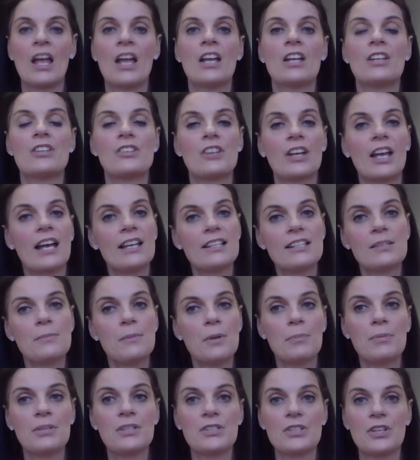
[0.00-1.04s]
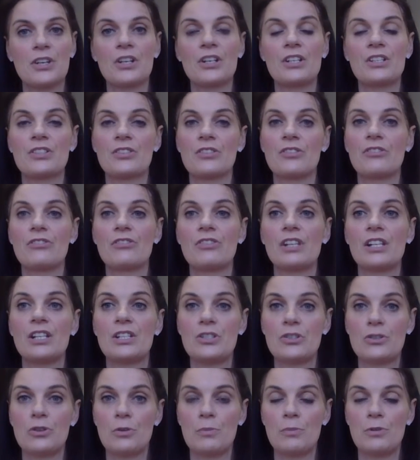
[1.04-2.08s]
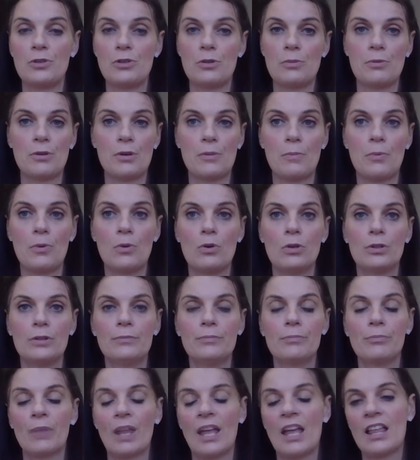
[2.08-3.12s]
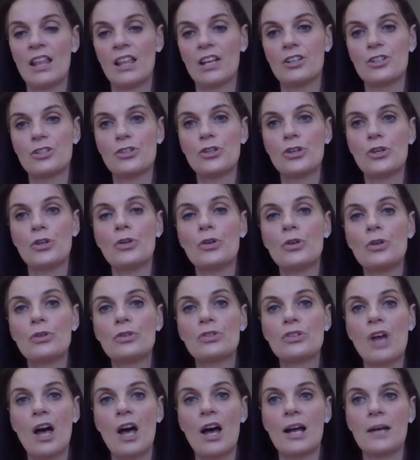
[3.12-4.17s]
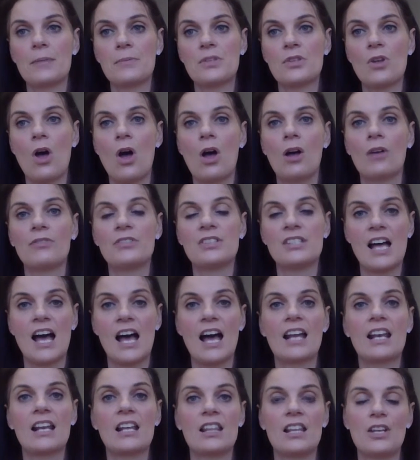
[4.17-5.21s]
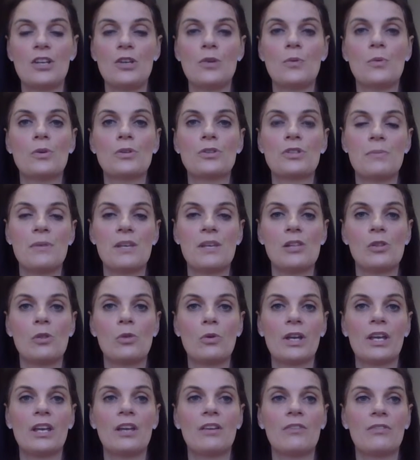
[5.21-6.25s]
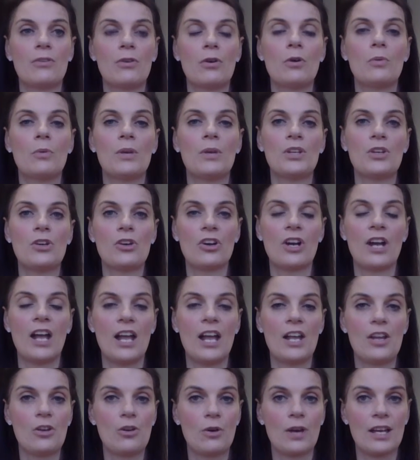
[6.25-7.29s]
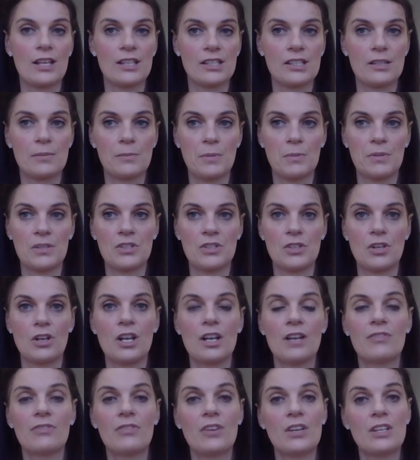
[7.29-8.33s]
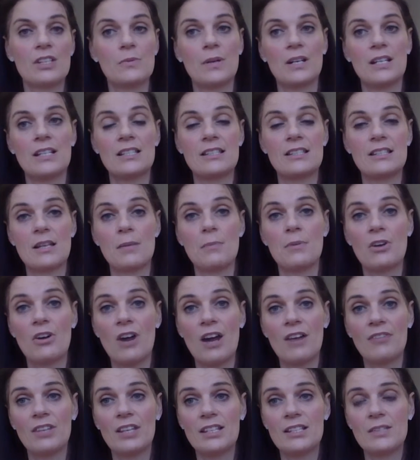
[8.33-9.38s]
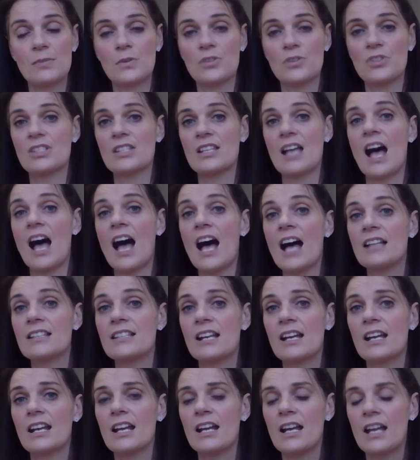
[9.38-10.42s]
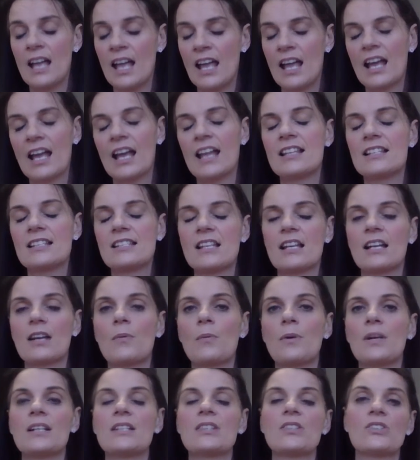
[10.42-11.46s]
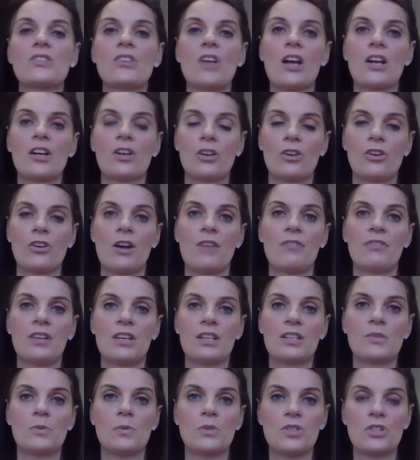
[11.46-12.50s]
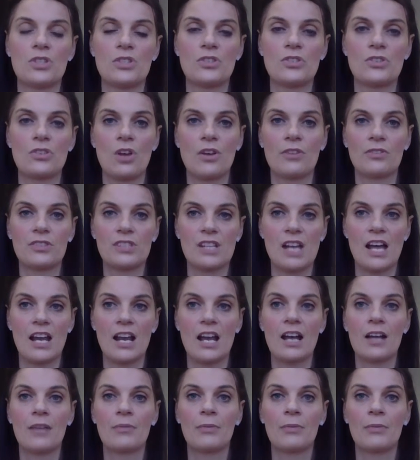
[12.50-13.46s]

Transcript: So customer personas are really super duper important. There are two types of data that you want to be looking for when you create your customer persona. First one is demographics, which is hard data, and the second one is psychographics, which is soft data.